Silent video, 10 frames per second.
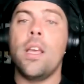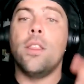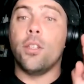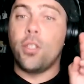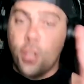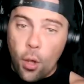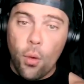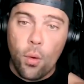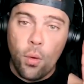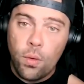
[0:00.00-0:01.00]
there's
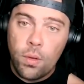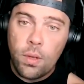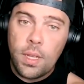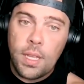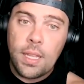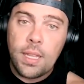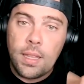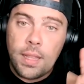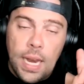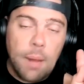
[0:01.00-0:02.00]
two
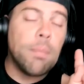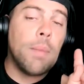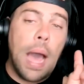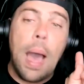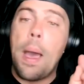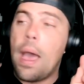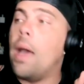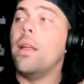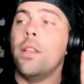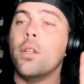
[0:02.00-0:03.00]

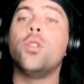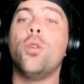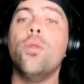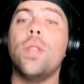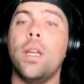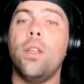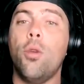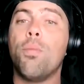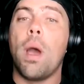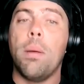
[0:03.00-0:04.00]
that
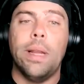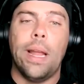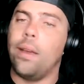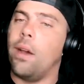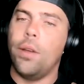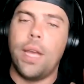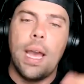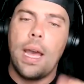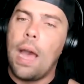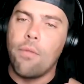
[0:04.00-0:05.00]
you probably like, oh
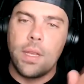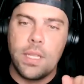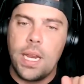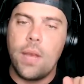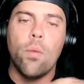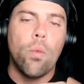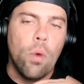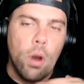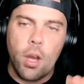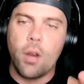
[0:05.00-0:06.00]
yeah, I resonate
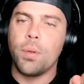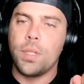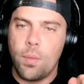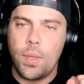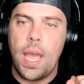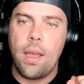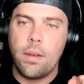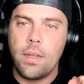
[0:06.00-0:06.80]
100% with that.